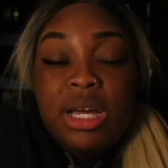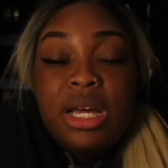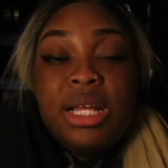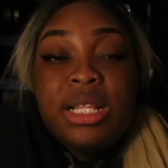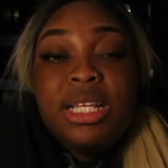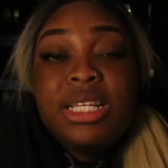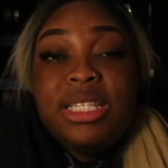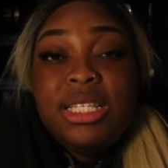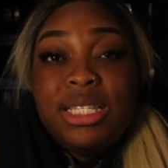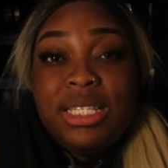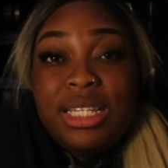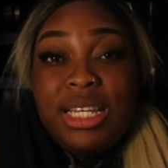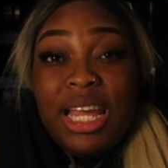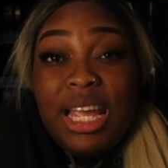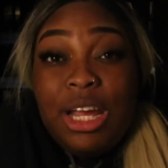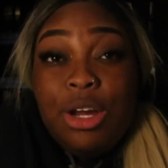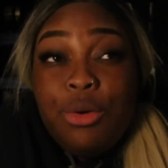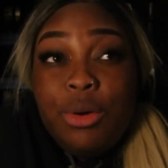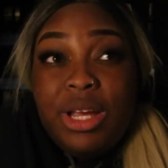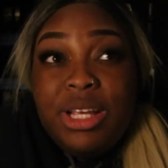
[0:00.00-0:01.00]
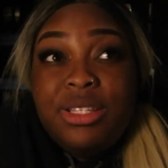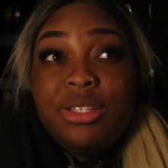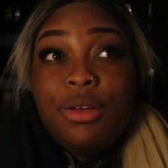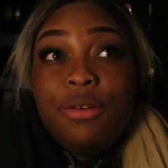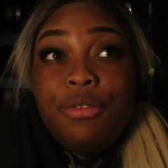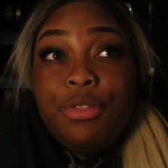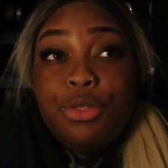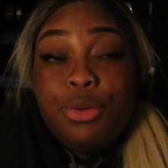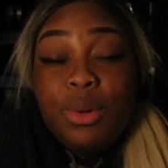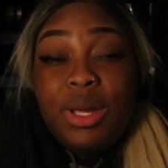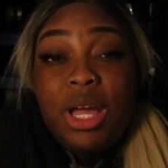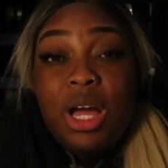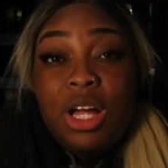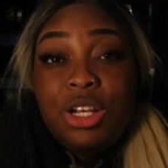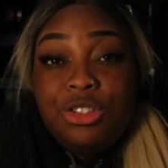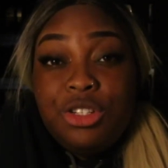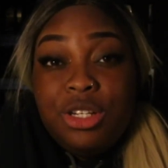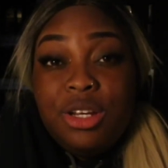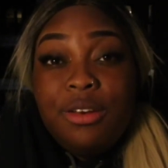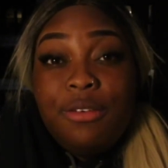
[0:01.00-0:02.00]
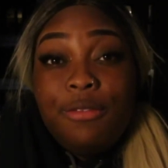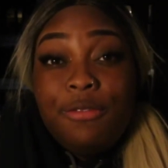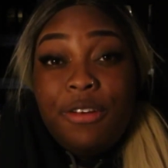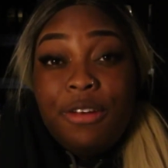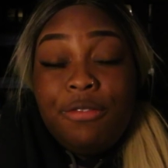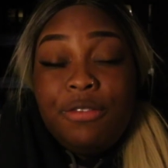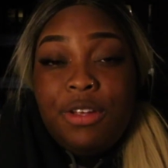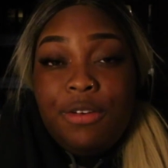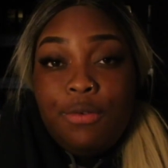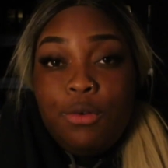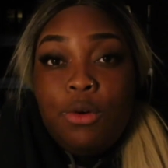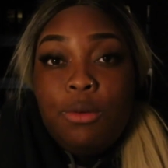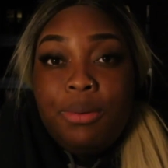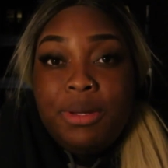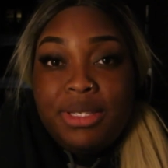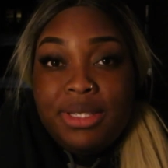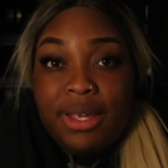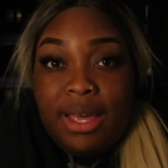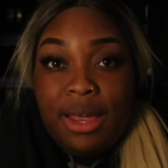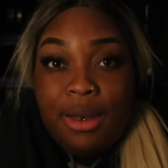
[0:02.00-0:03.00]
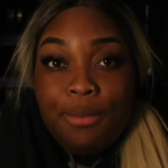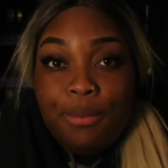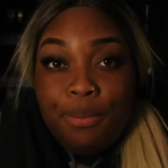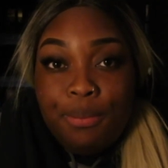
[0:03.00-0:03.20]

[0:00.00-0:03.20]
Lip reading: This is an increase of 354%.